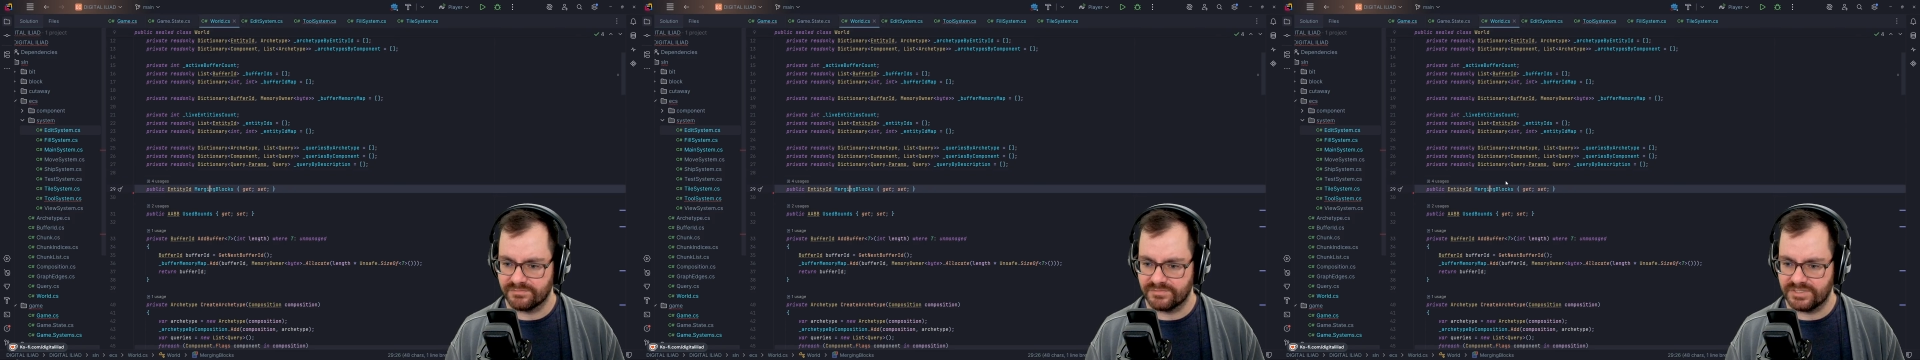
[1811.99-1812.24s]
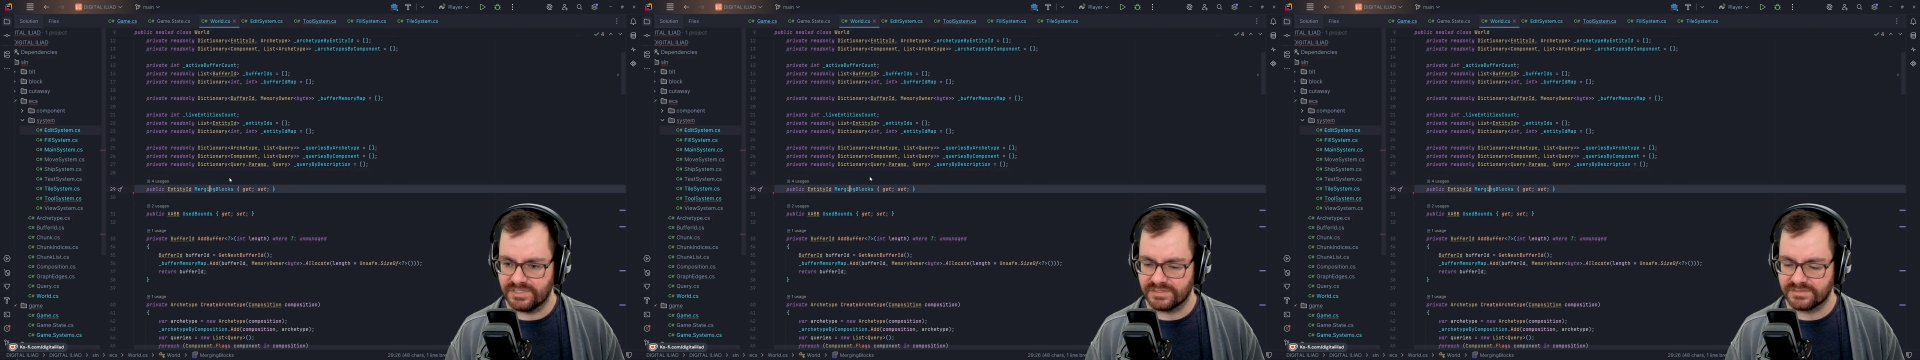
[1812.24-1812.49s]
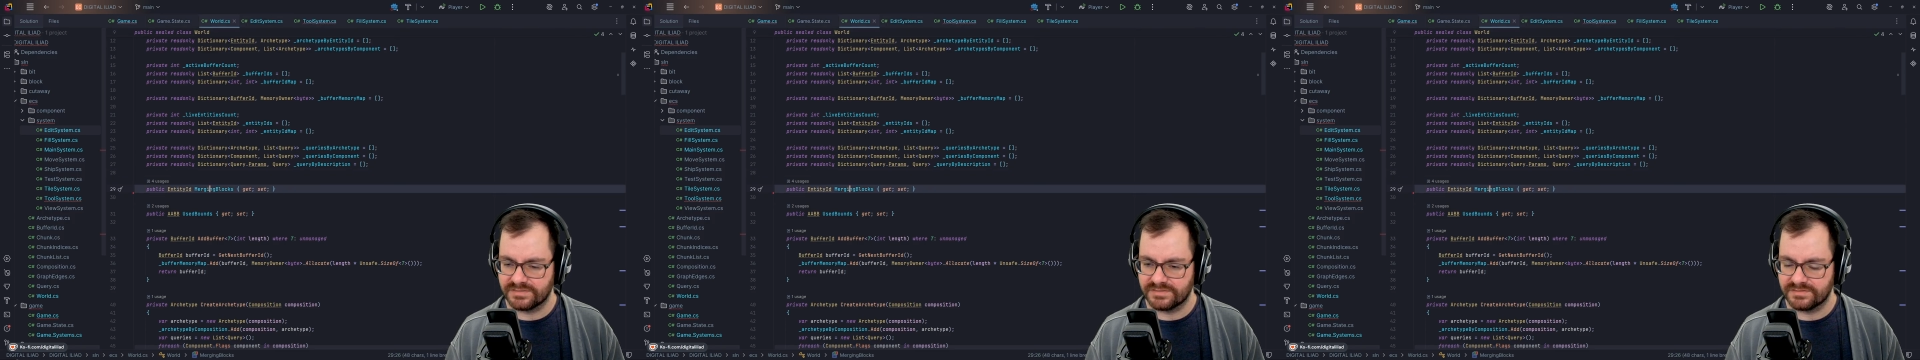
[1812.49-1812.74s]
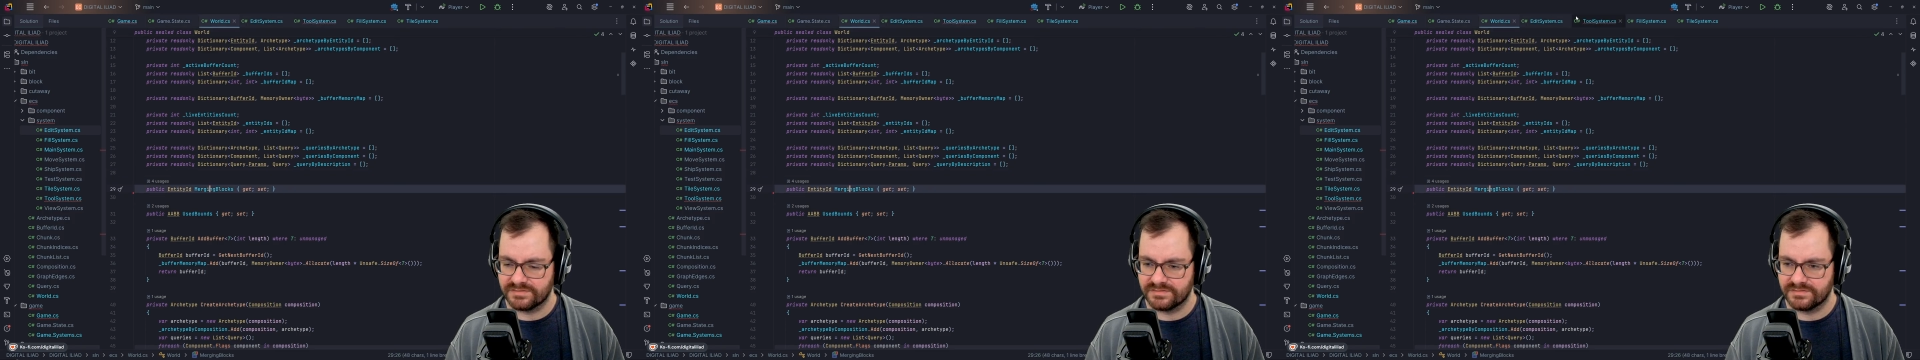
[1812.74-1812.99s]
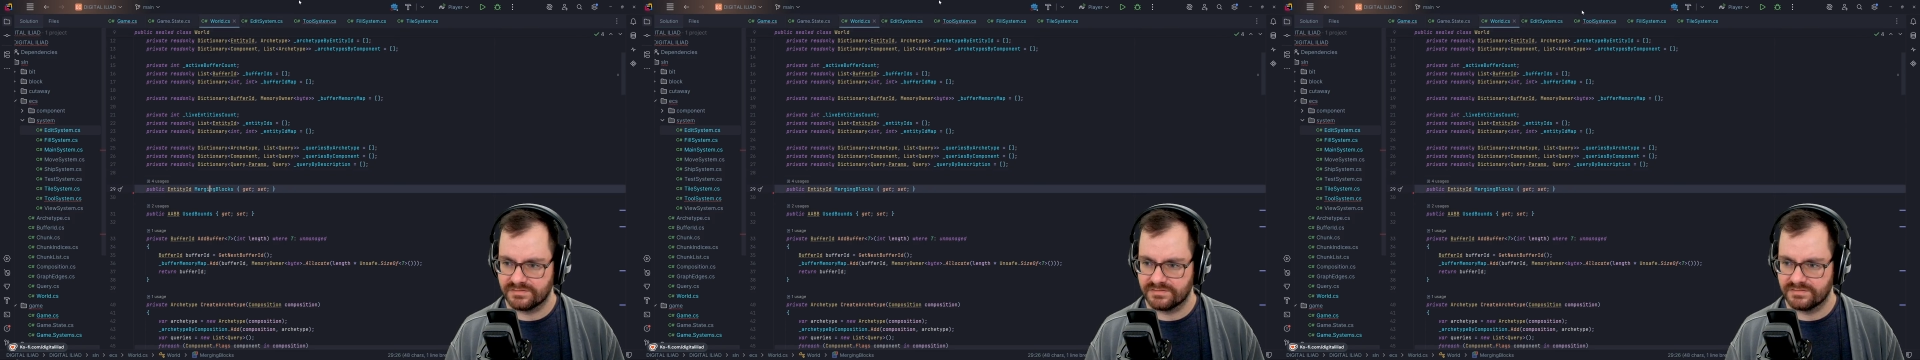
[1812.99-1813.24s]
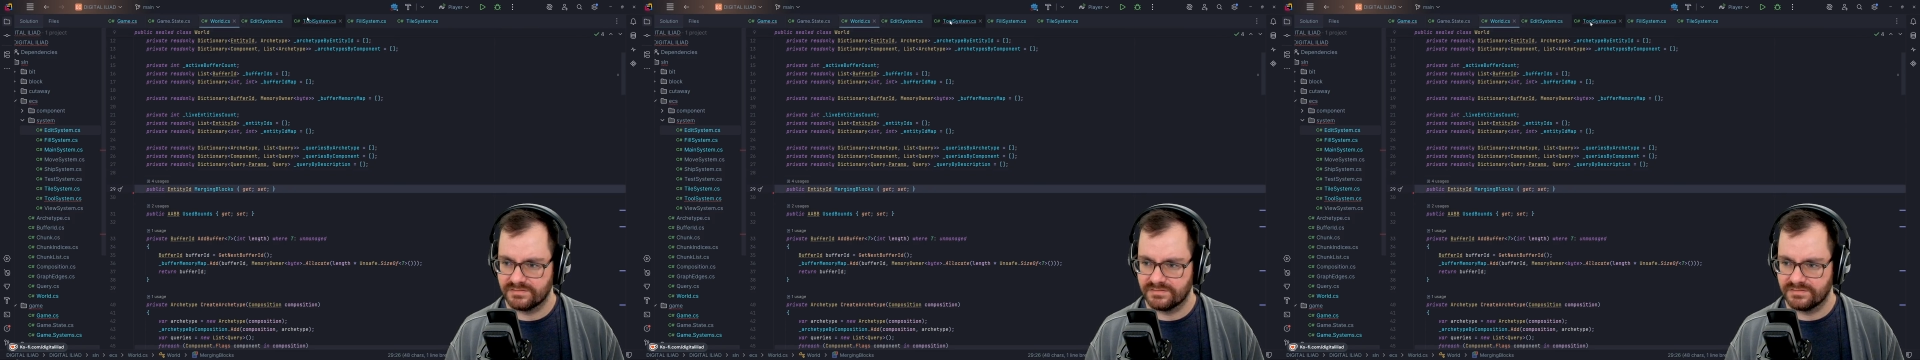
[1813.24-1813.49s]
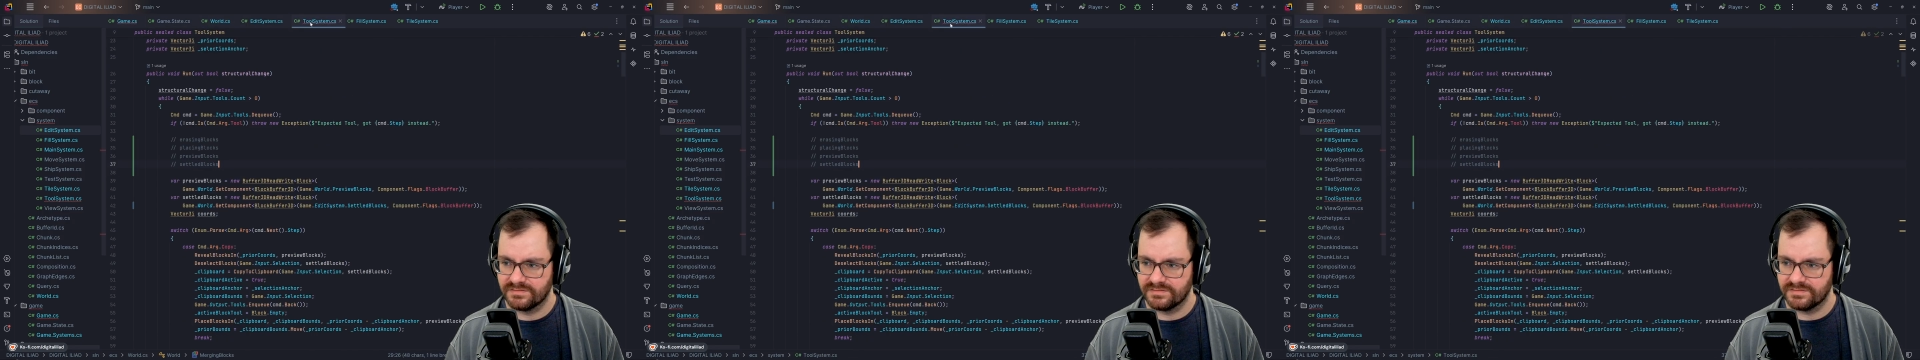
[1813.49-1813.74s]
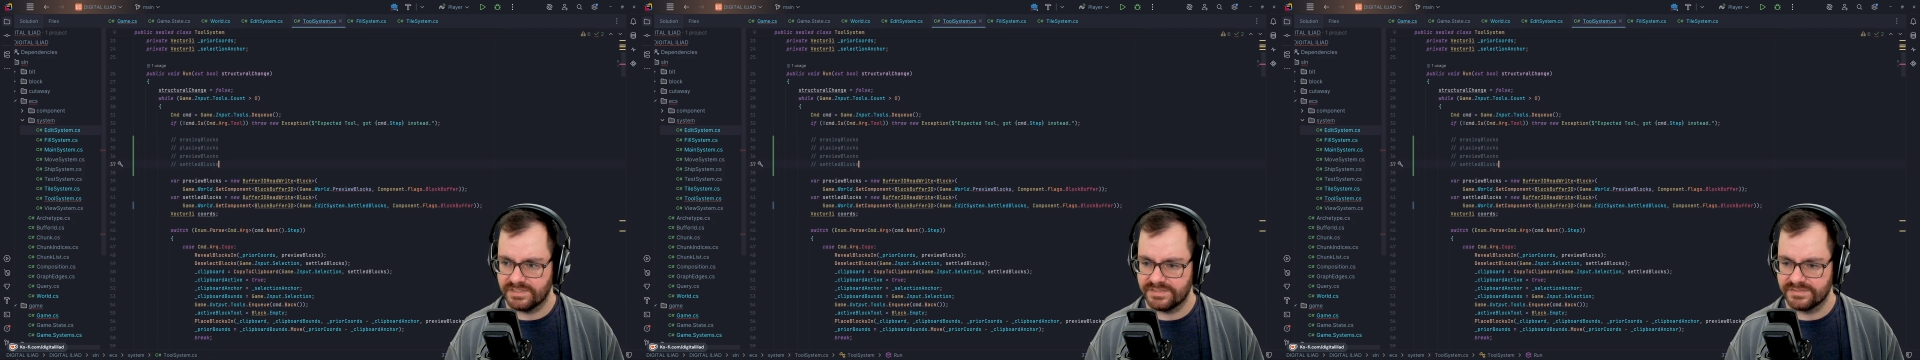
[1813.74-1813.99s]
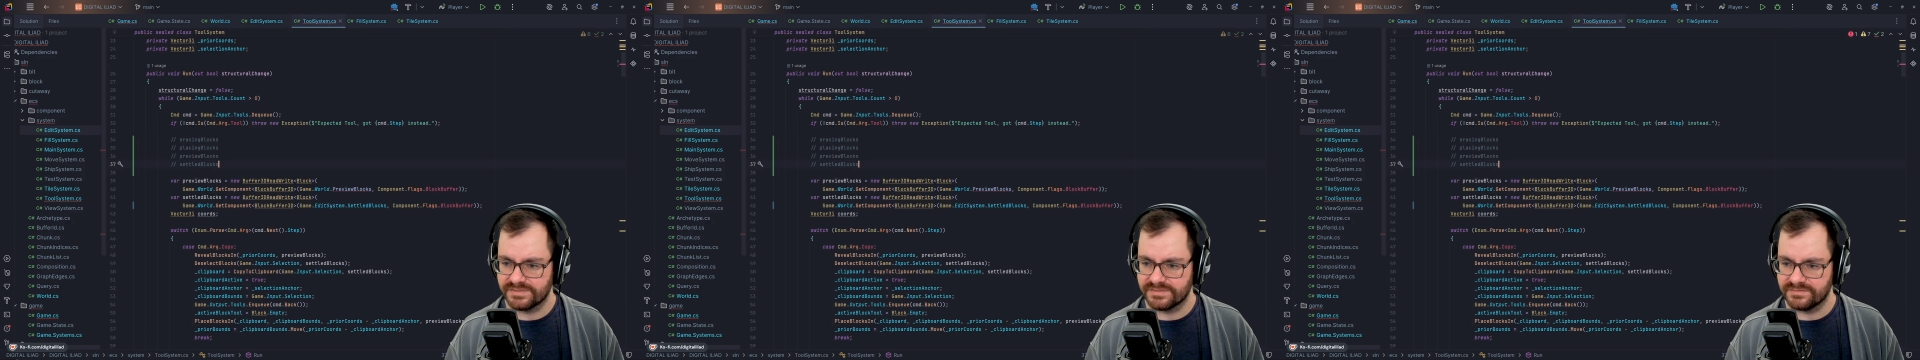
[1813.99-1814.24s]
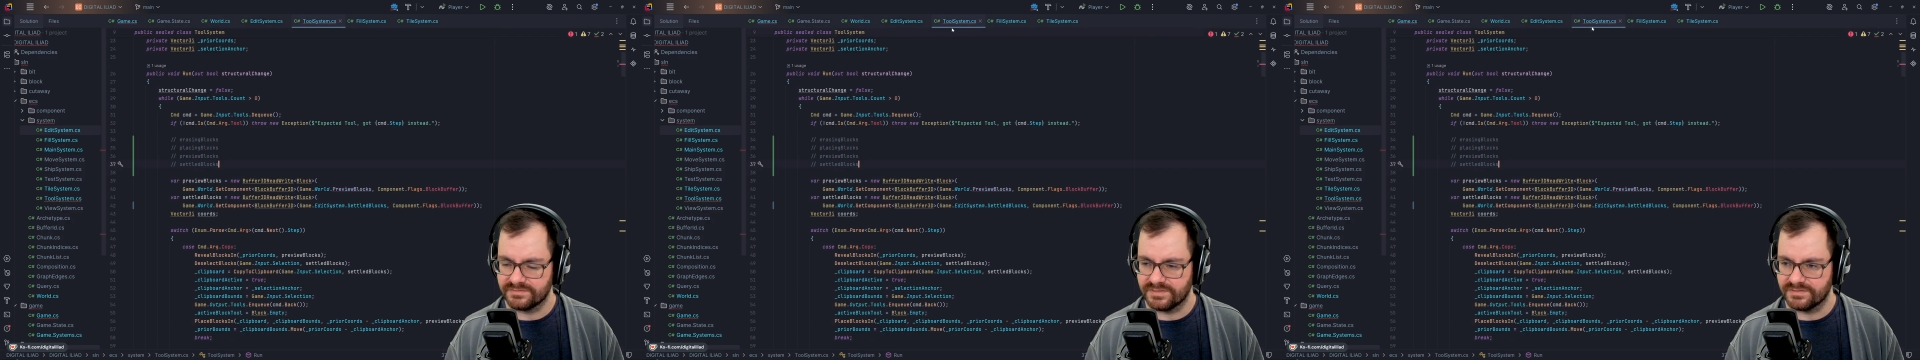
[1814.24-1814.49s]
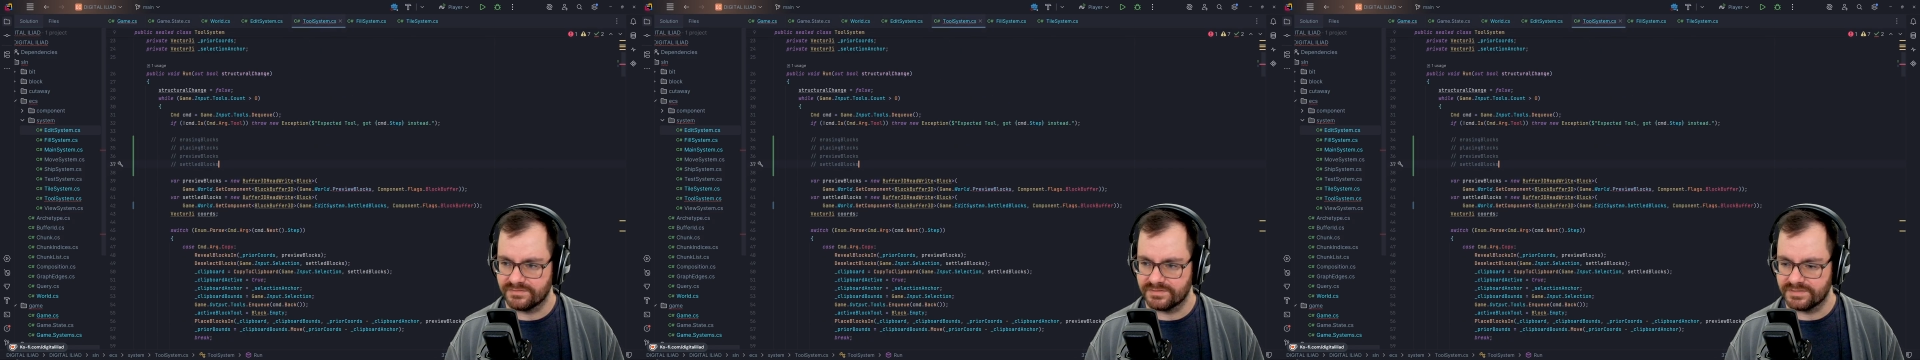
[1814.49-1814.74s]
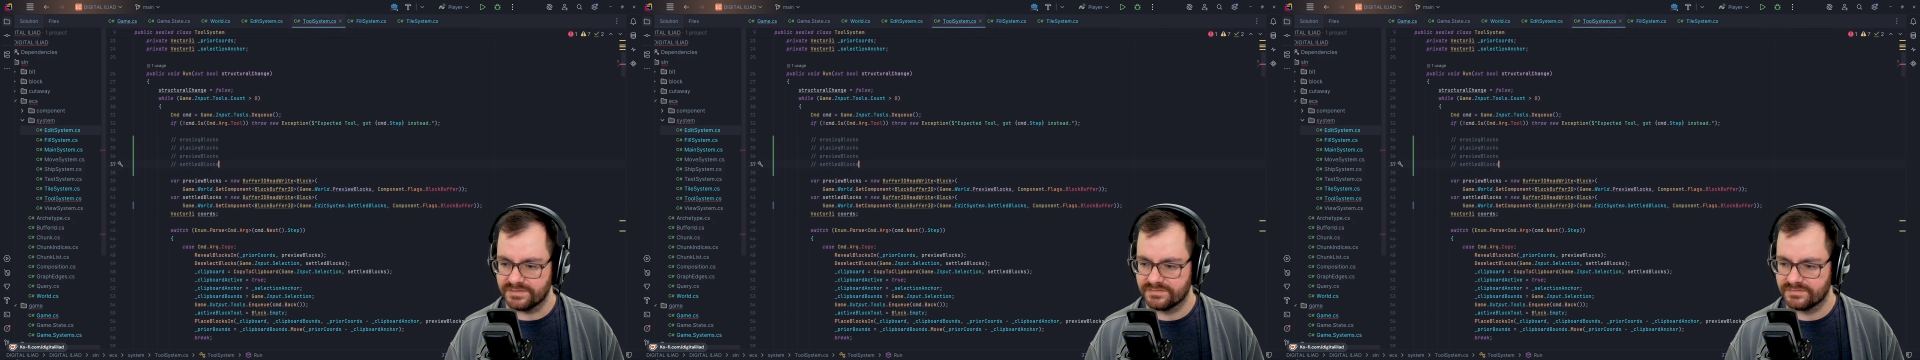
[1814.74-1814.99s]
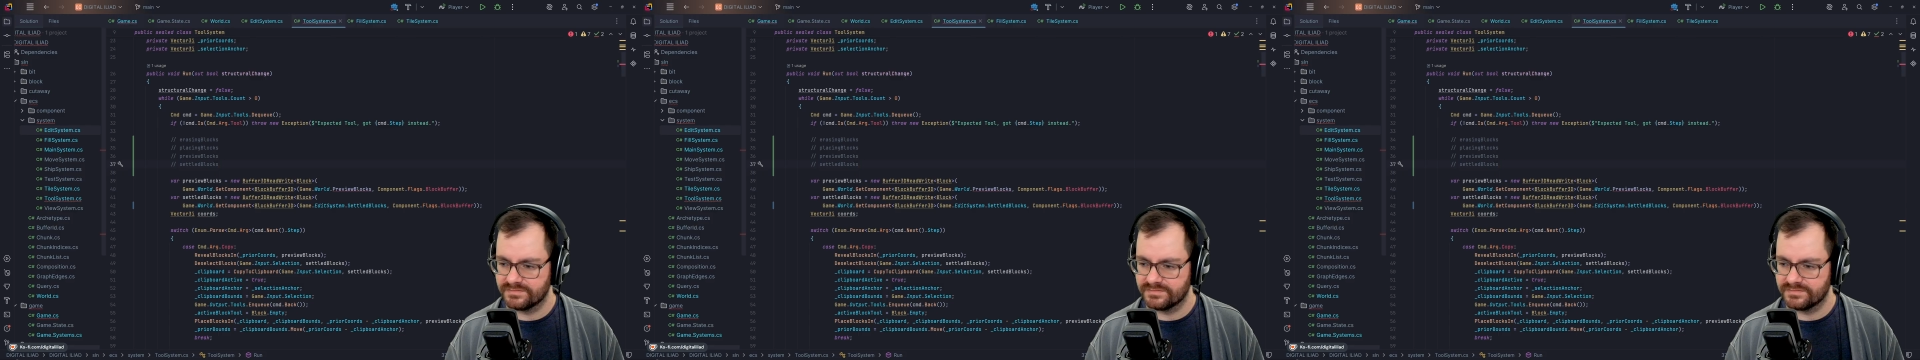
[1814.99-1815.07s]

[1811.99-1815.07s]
blocks. I did this in the wrong order.